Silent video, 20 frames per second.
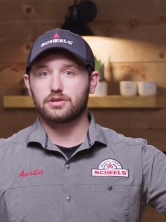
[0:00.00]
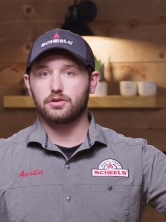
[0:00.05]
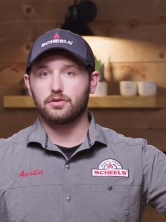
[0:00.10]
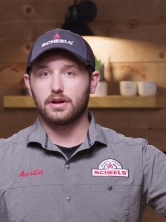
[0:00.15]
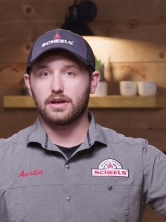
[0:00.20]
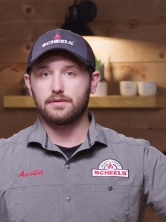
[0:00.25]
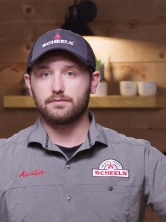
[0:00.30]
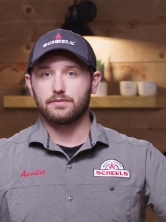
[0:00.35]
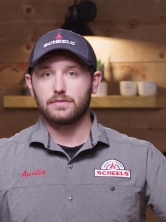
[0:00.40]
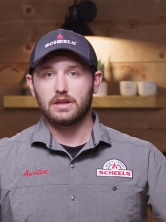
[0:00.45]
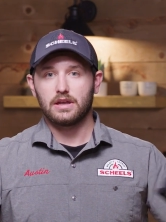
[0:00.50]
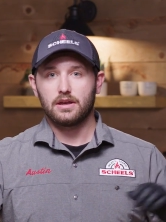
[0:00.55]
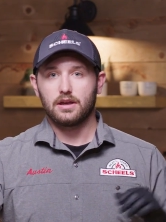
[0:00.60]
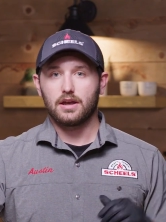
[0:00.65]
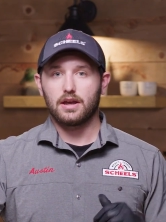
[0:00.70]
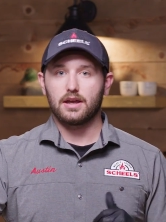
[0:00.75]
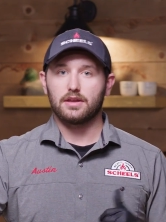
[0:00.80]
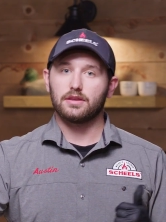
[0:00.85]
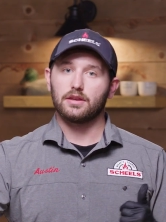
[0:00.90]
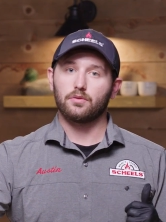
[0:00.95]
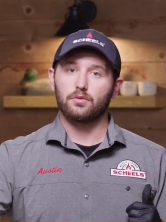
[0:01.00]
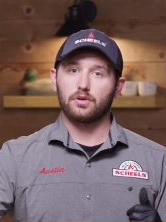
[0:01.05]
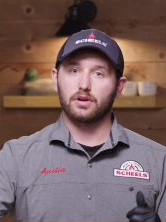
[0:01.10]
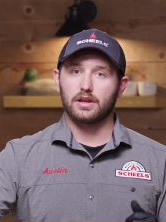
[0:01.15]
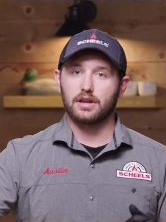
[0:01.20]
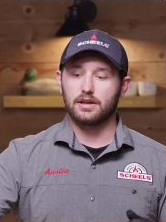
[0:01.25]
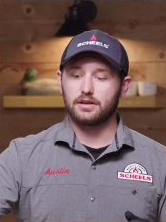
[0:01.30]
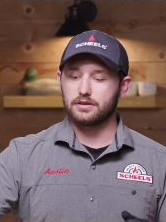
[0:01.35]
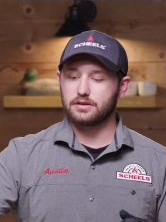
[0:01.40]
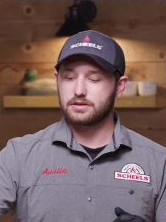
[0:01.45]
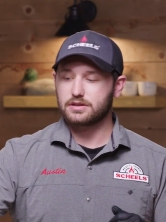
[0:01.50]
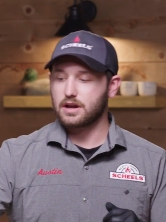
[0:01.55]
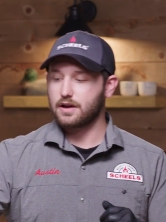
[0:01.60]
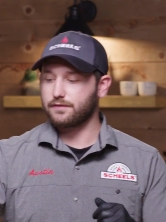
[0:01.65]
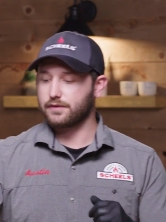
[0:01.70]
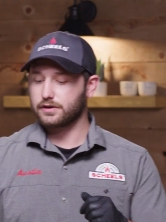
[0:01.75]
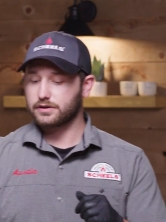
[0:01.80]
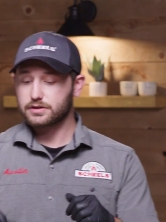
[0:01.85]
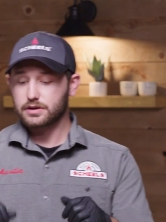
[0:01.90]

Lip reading: to it, and then we'll get in the stuffer.